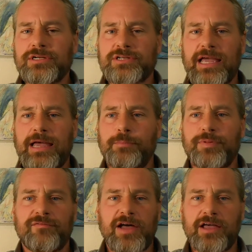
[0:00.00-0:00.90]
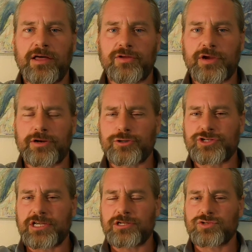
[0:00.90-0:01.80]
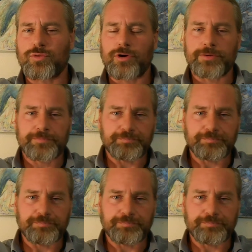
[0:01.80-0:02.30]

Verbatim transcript: amplify other energies or